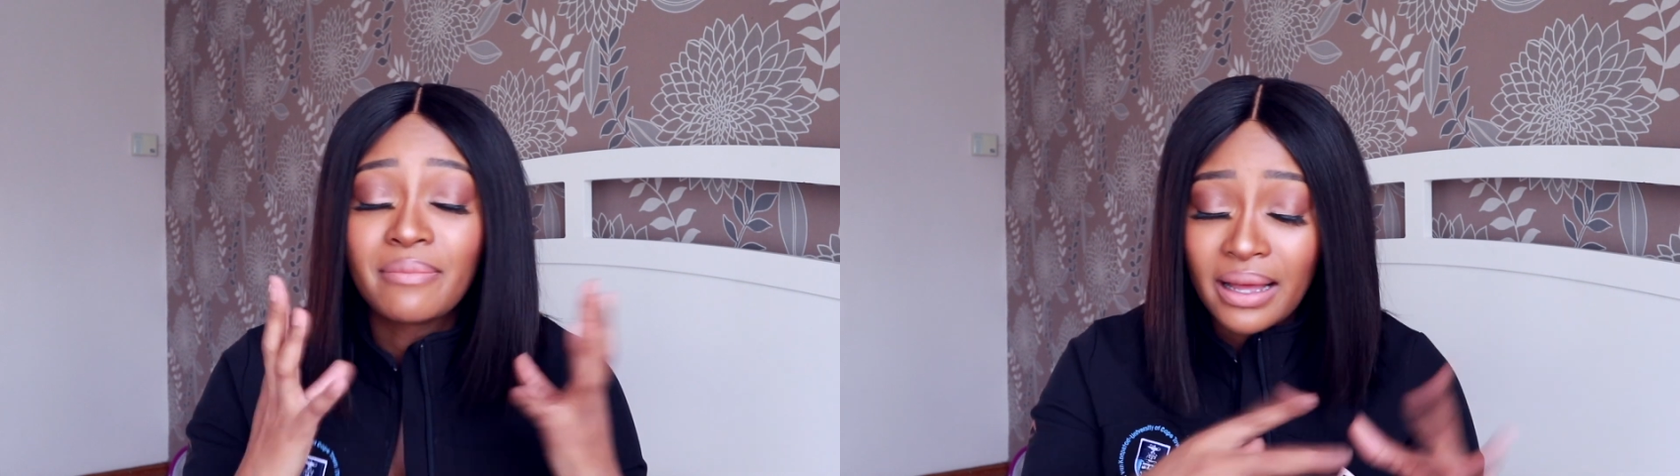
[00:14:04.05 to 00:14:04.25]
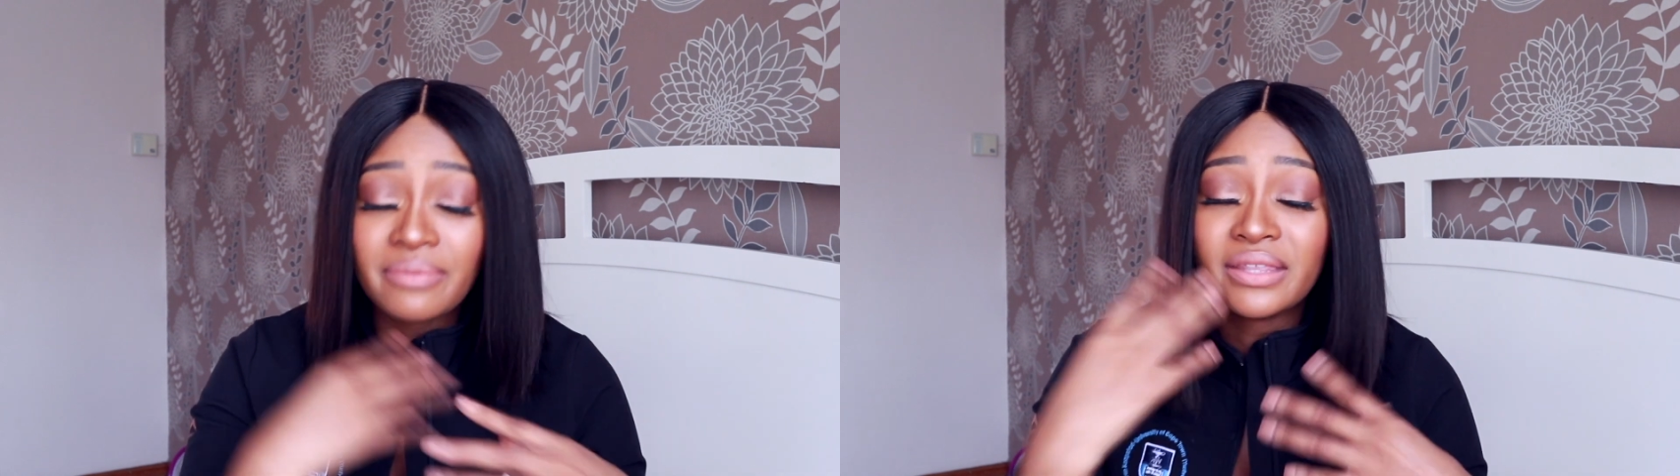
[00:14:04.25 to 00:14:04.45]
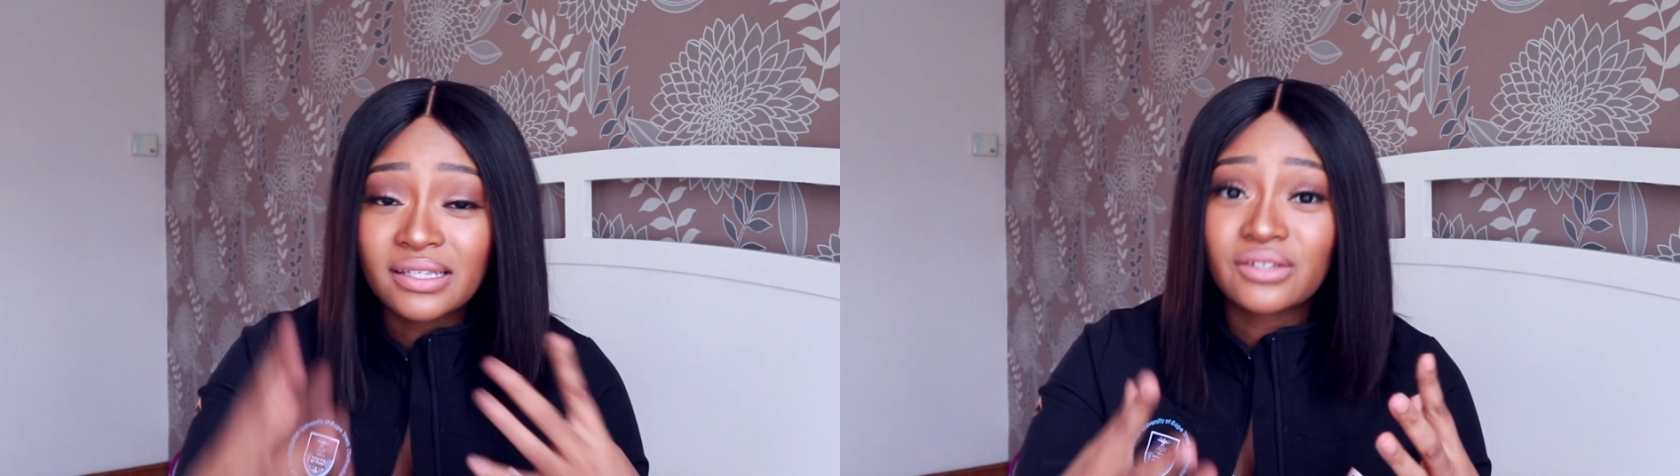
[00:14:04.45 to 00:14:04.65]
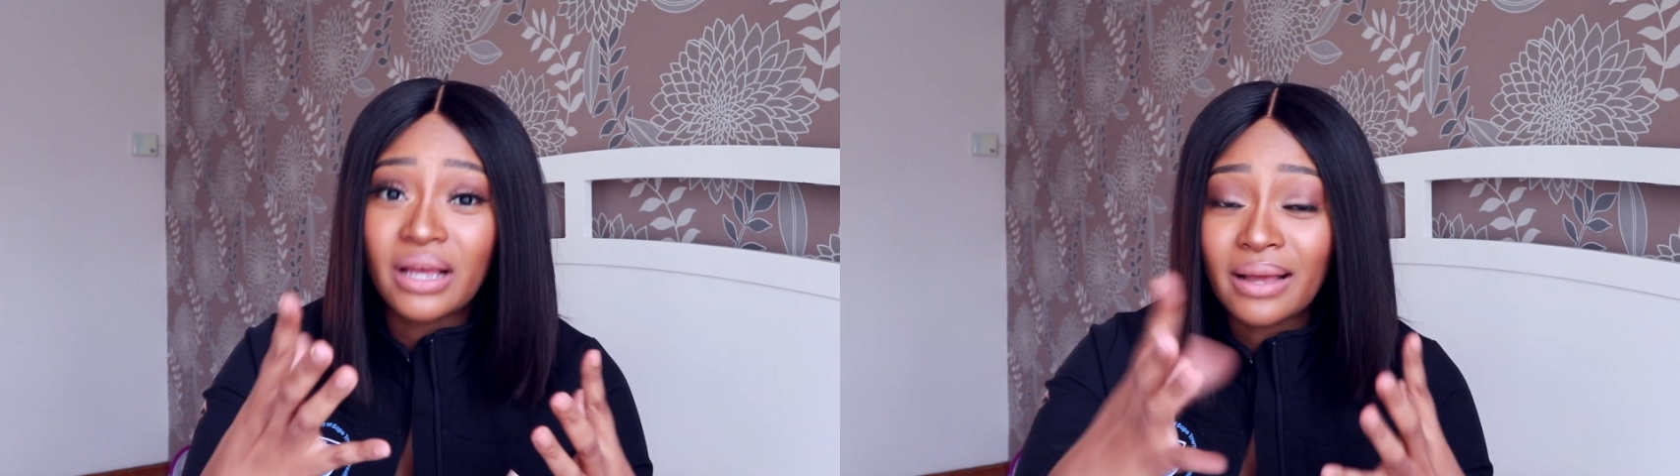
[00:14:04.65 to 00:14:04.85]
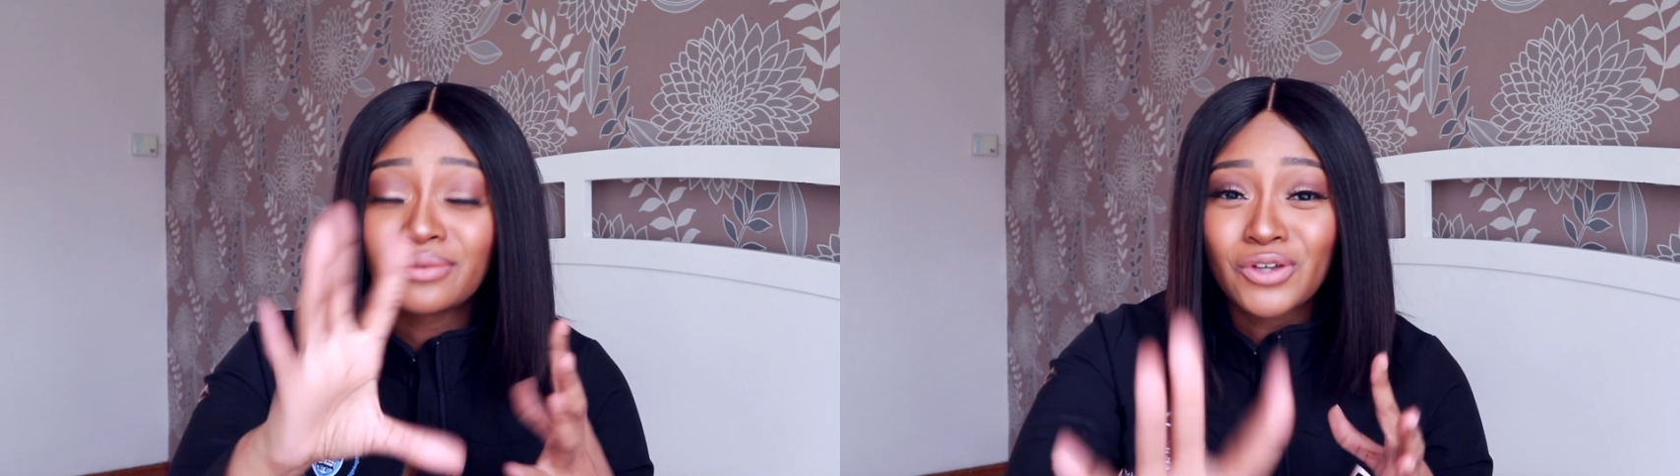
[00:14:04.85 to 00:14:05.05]
and this is
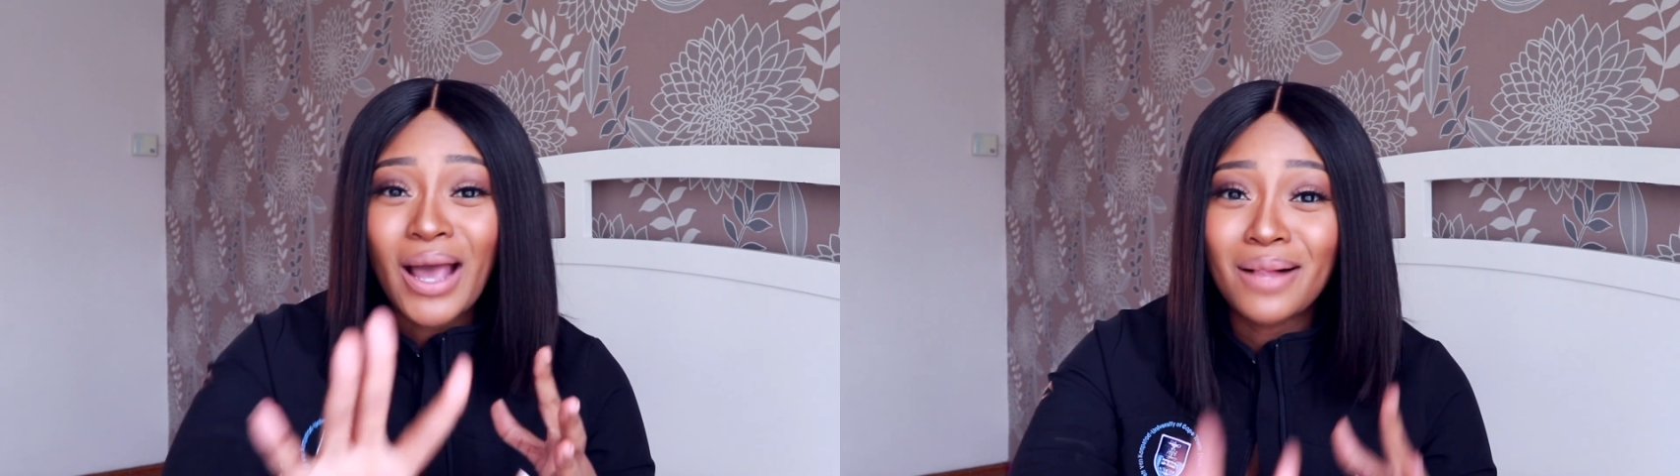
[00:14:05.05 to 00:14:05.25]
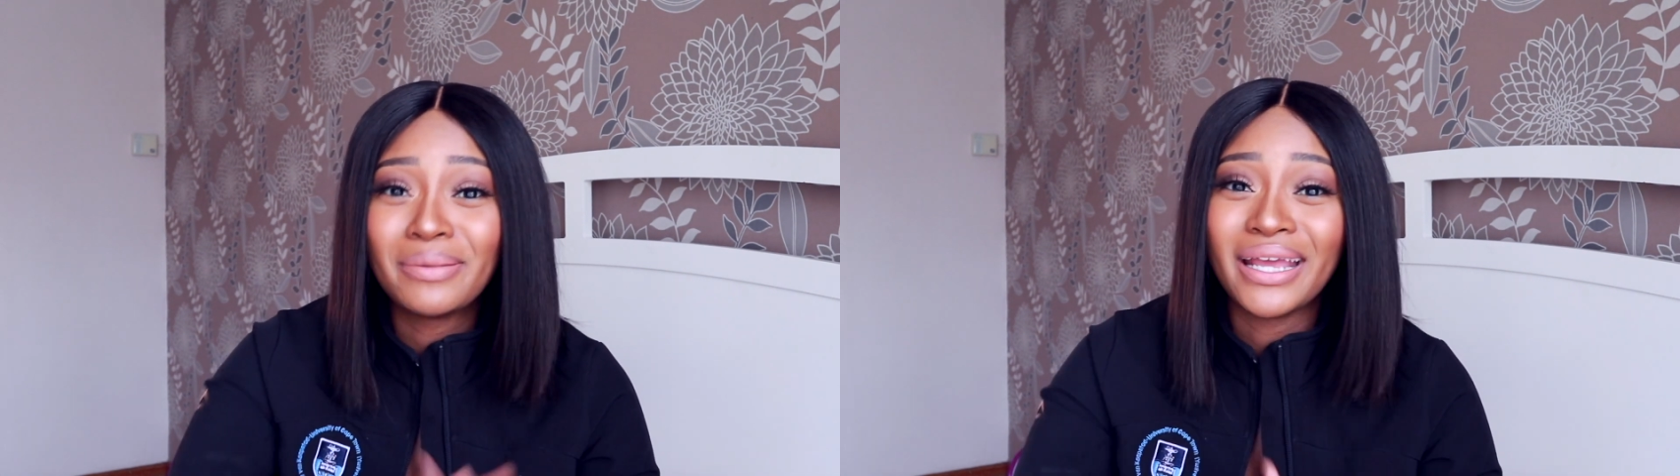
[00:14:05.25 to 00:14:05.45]
to help